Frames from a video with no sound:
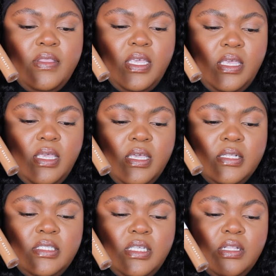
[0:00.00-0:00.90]
the
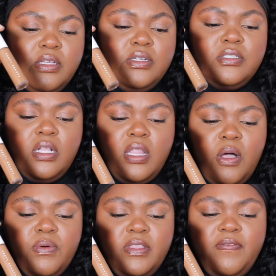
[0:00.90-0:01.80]
concealers
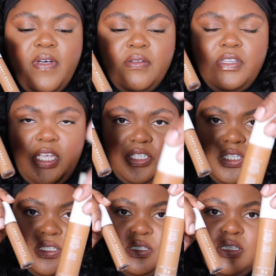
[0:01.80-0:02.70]
along with the
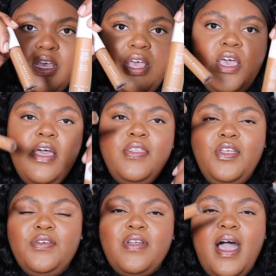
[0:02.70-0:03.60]
foundations,
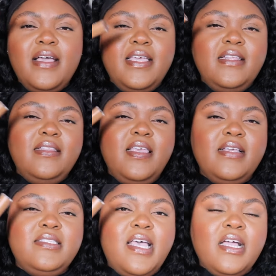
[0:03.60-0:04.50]
you're not getting the
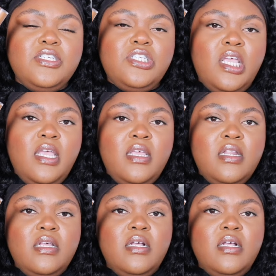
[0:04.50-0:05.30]
exact shade